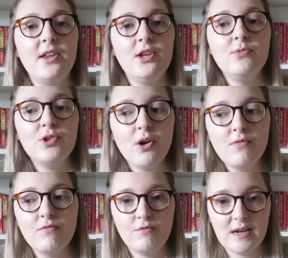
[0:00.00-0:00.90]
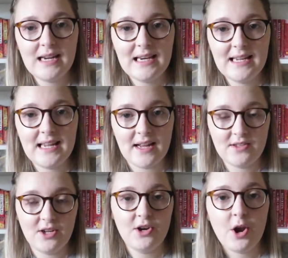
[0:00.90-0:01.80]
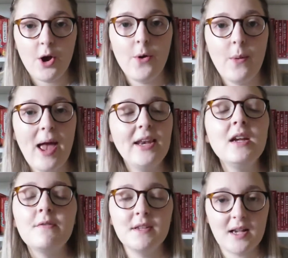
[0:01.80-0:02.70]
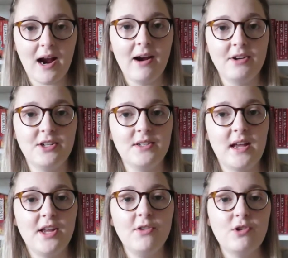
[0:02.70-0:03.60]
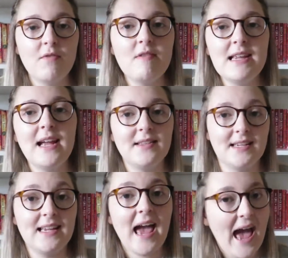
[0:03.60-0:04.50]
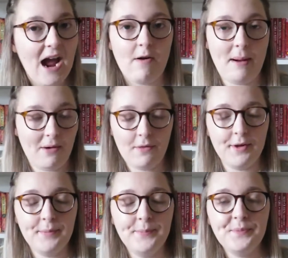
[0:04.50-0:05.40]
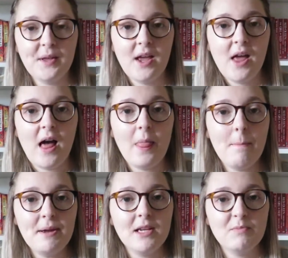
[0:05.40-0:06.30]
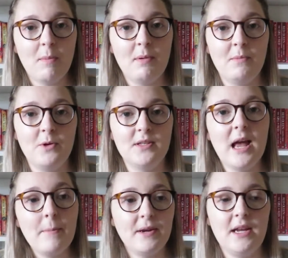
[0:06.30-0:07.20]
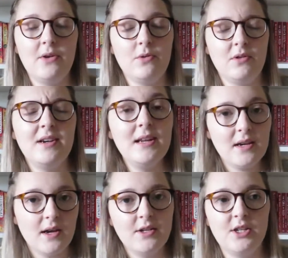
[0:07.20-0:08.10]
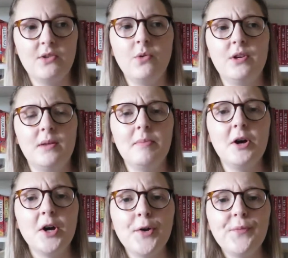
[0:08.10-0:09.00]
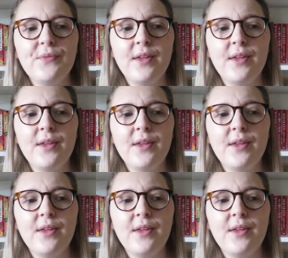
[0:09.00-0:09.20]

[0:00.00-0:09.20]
you don't really get to know any of these characters and you don't really get to care about them. And the biggest problem was Eponine, or Nina as she's called in the book,